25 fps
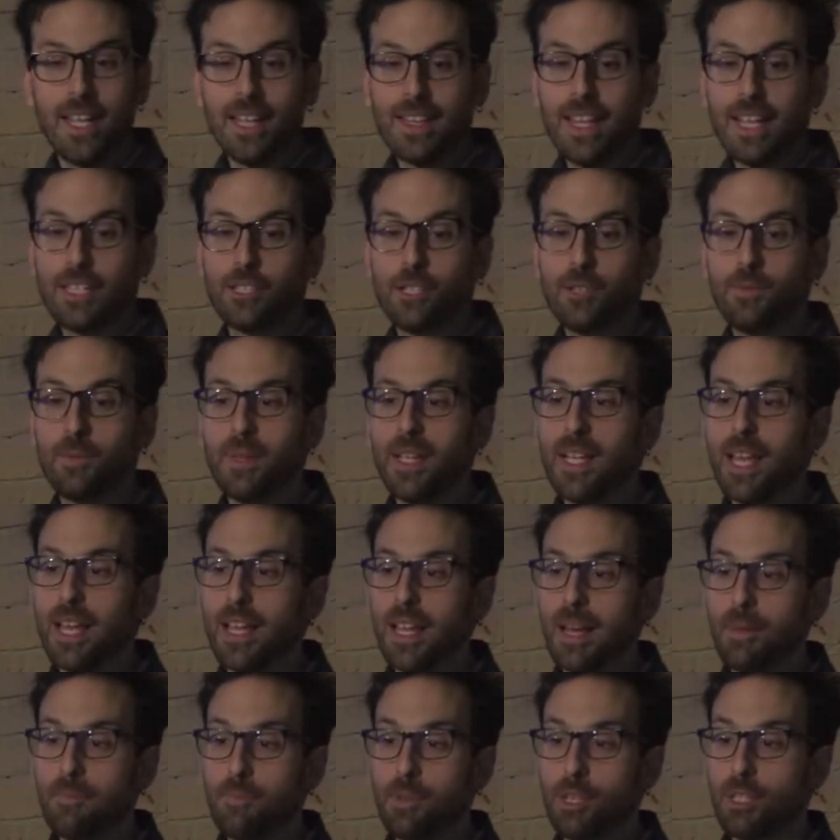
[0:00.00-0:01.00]
that should be like
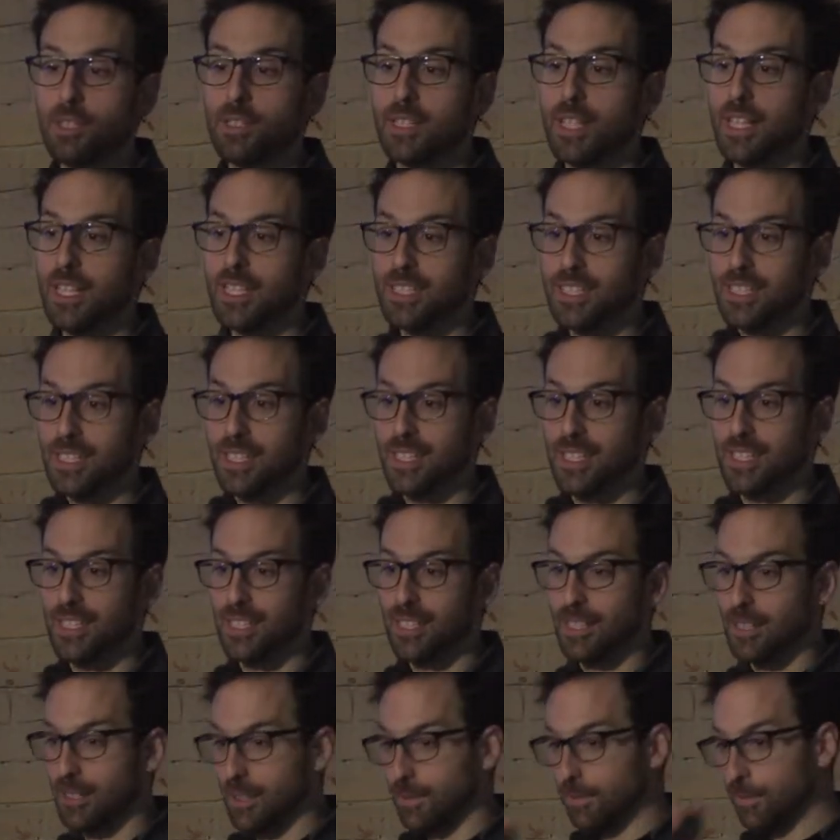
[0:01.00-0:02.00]
a blood test,
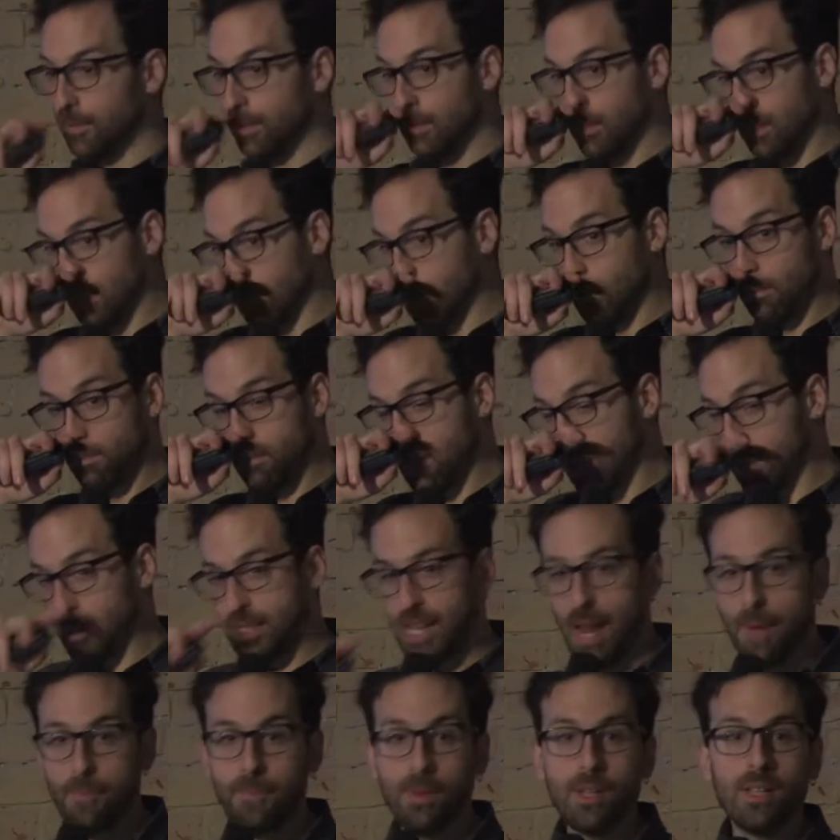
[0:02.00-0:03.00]
blood
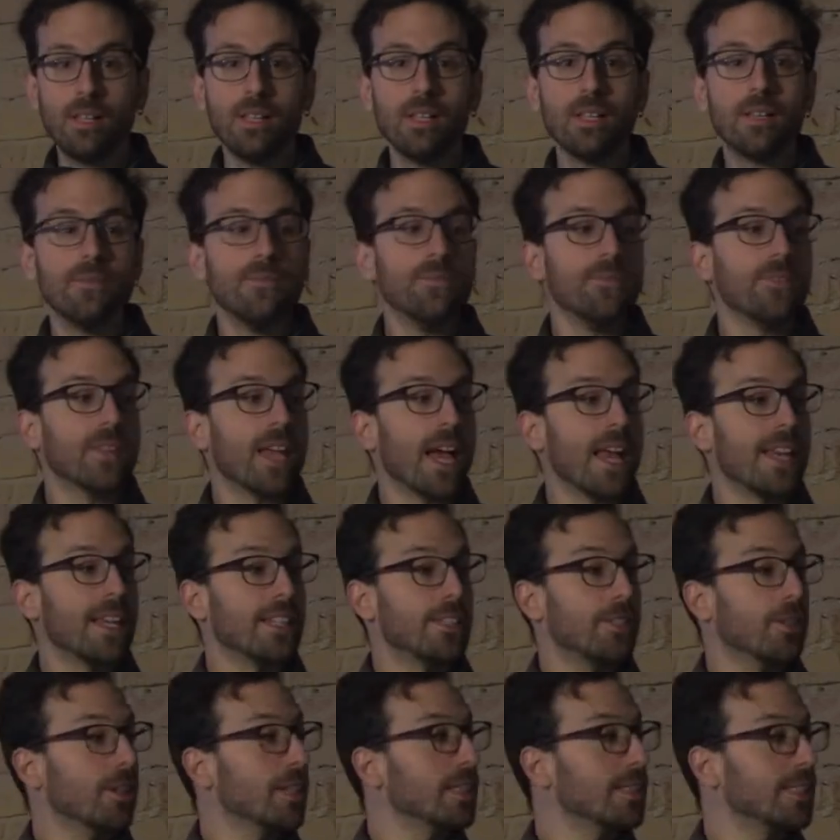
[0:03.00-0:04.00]
sample. And
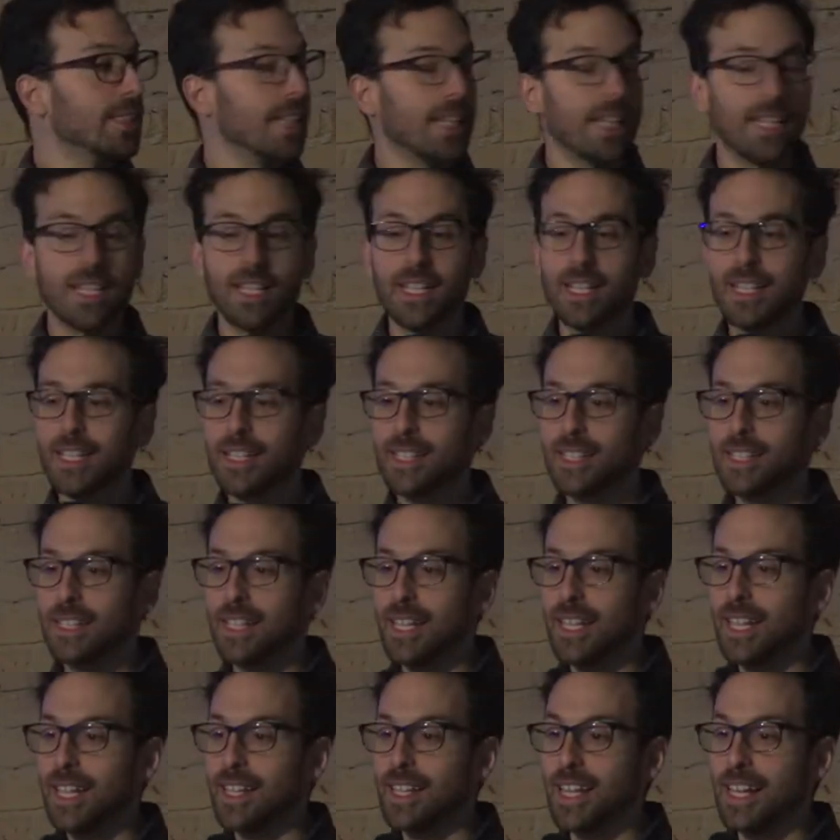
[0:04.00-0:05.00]
as you can see,
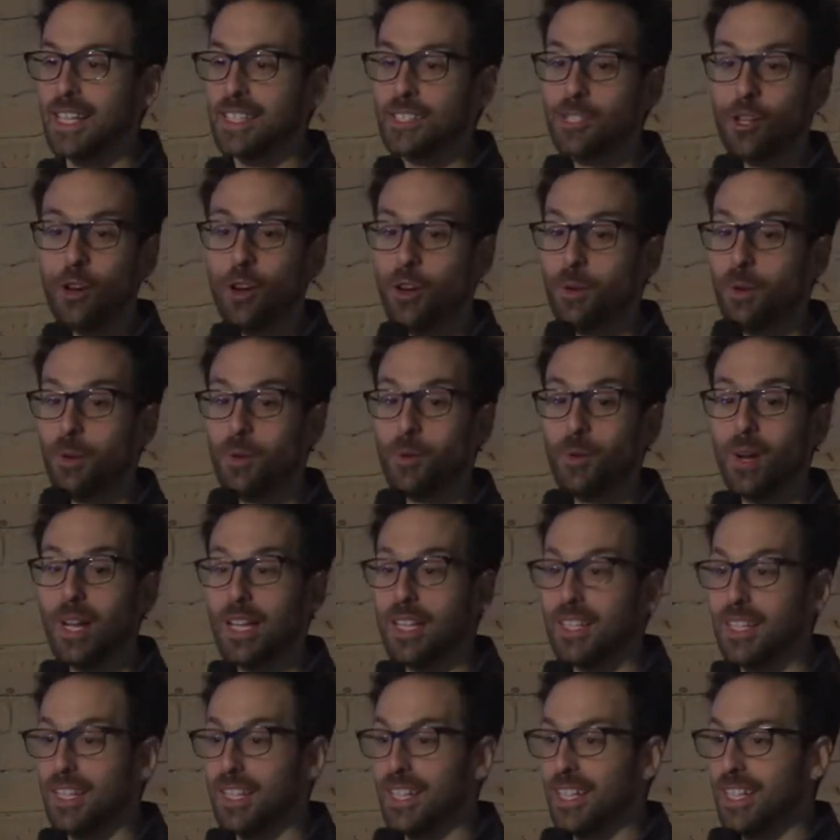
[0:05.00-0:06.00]
that's horrible
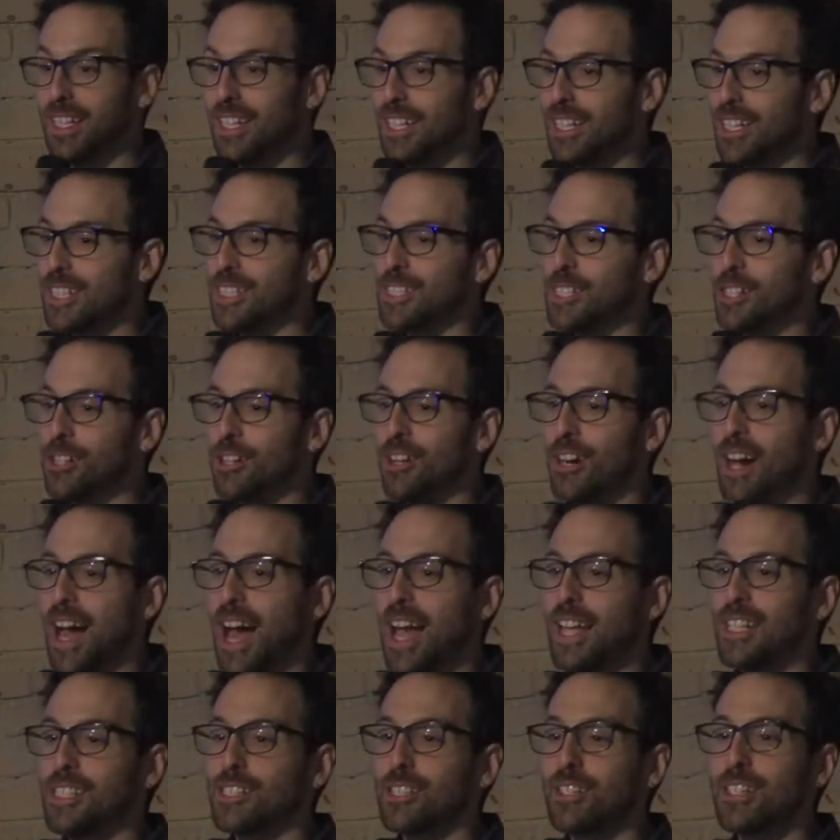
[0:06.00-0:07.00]
quality. So
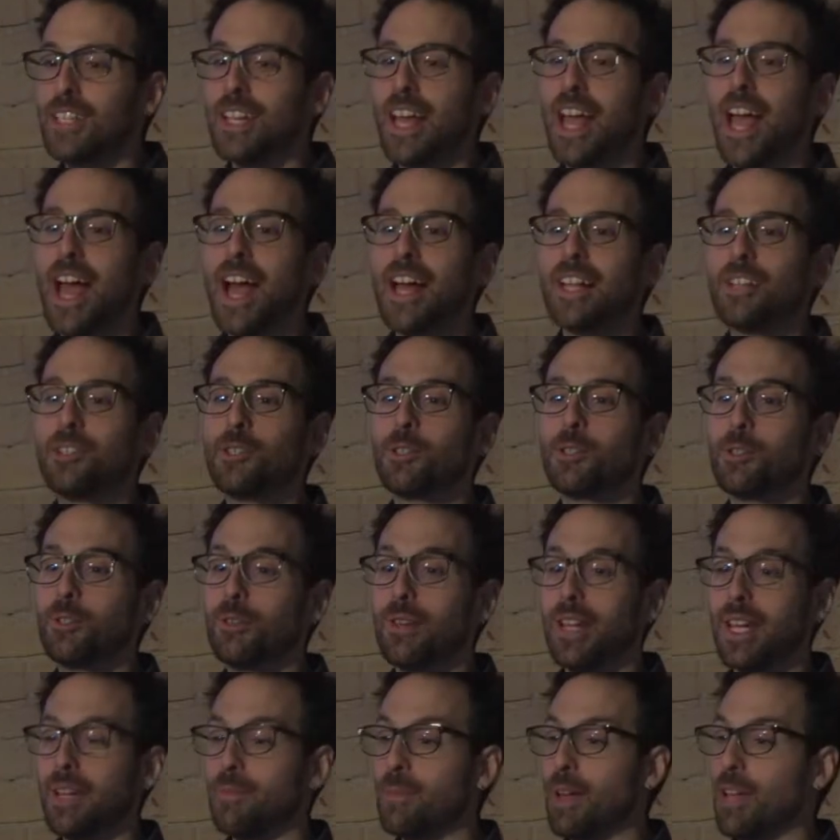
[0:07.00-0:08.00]
I saw that I had to
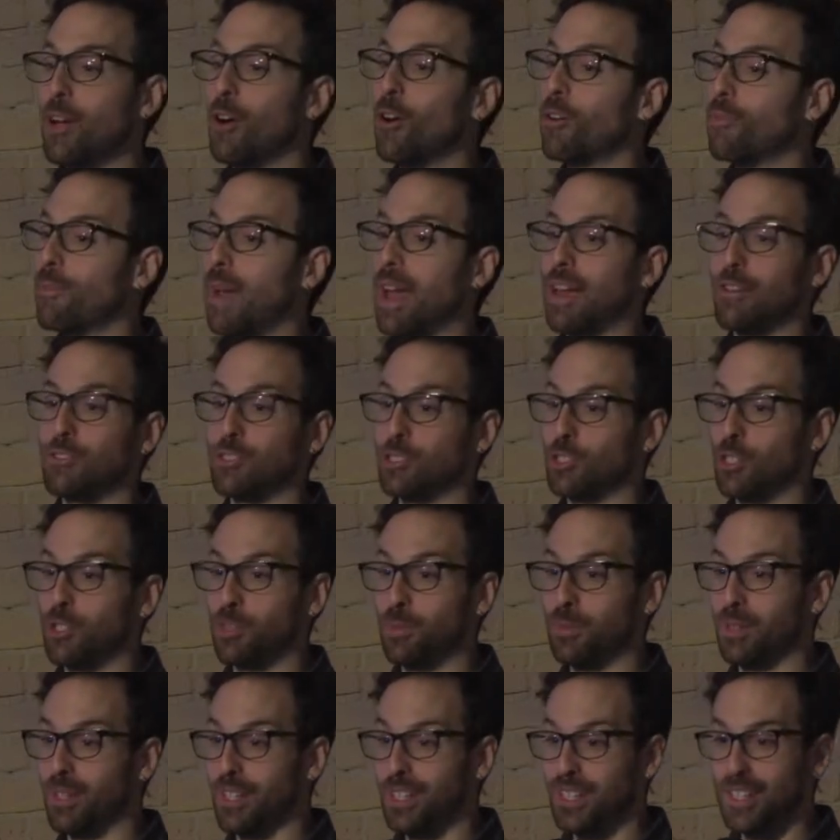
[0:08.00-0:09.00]
create my own microscope.
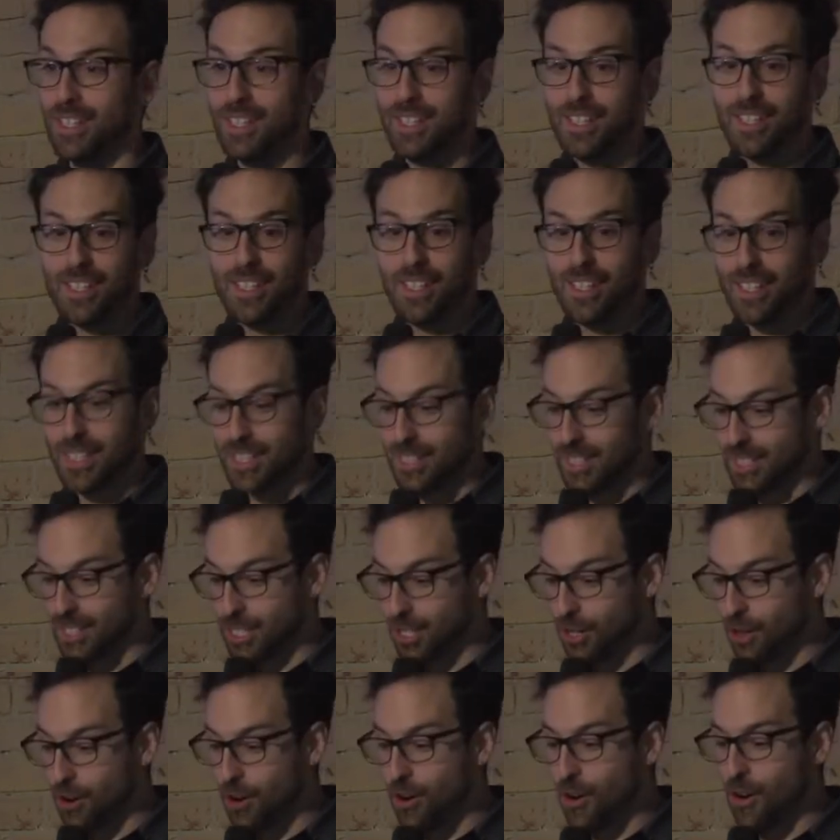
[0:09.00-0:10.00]

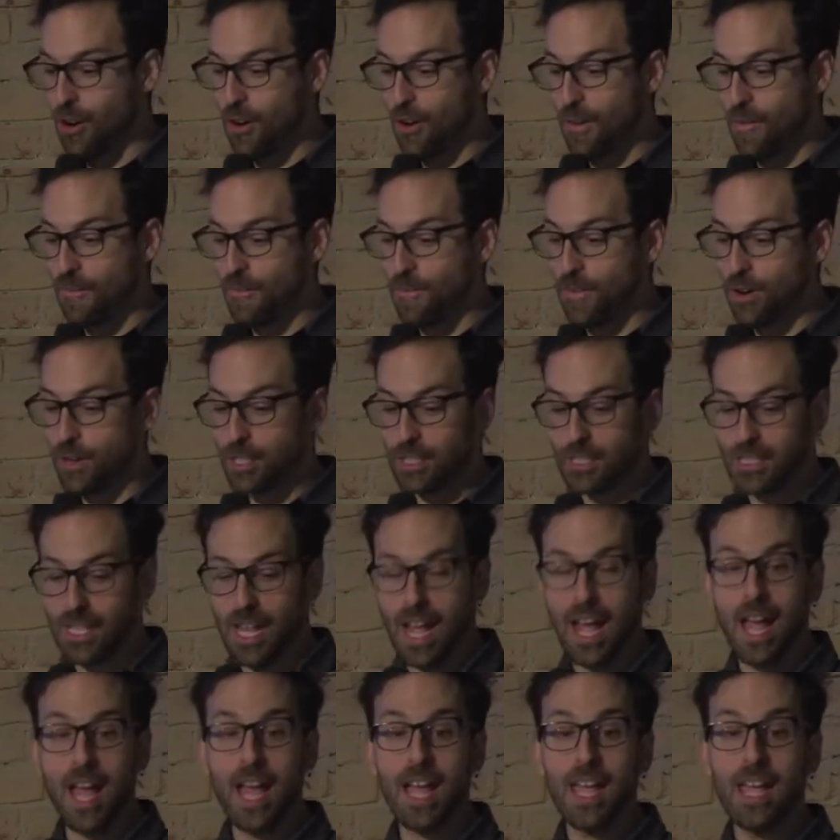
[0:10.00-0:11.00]
So first
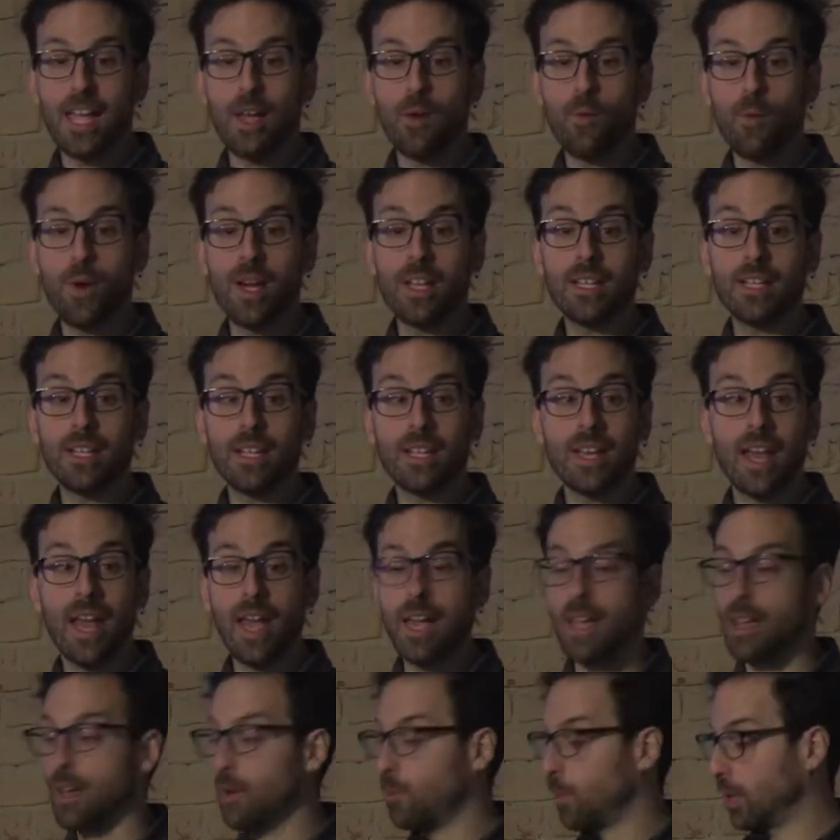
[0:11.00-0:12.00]
I went
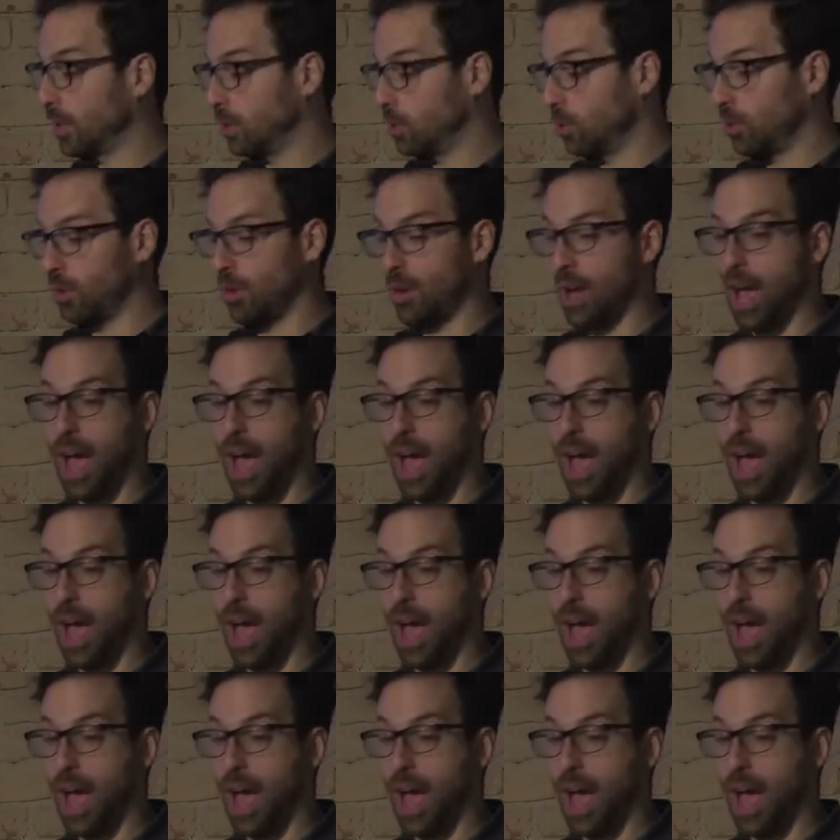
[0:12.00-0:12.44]
to